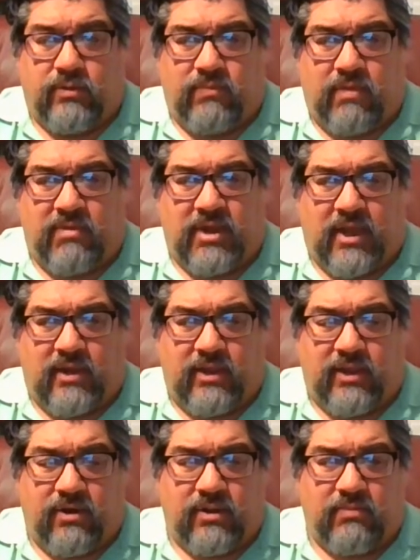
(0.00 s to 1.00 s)
Maybe not
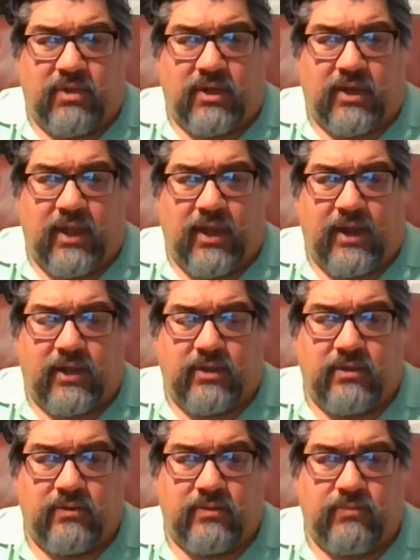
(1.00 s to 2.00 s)
here in the mid-Atlantic,
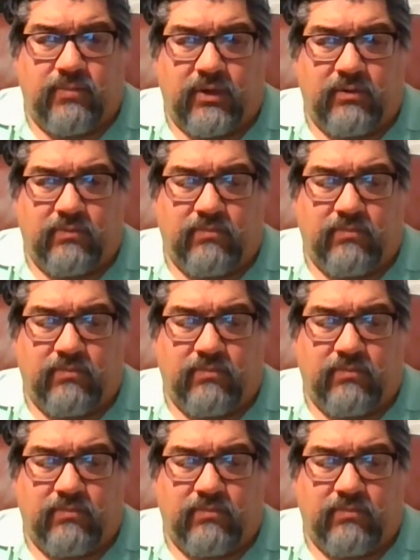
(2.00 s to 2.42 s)
but